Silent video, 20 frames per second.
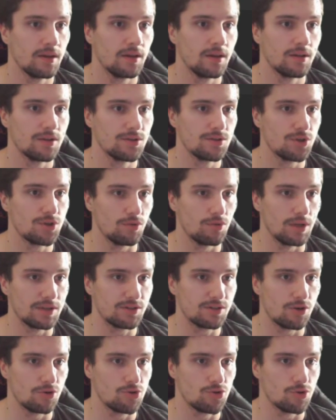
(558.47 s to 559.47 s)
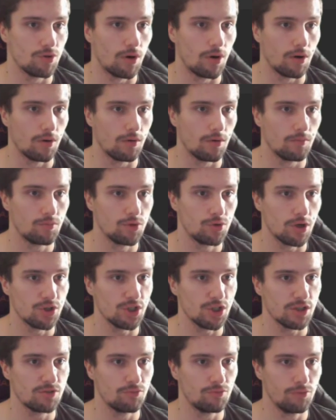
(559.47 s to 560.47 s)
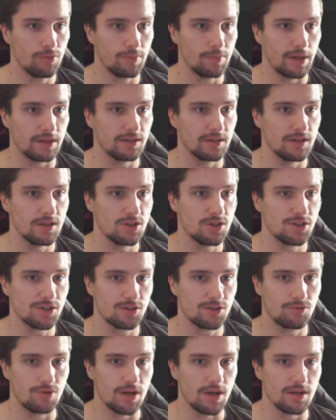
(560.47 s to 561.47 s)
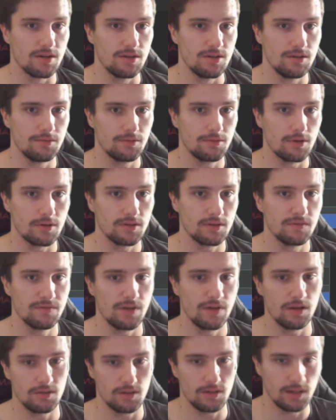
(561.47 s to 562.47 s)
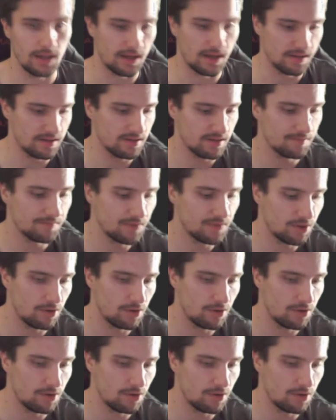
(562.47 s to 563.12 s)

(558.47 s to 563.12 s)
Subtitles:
So let's go to our project root package, create a new Kotlin Follow class,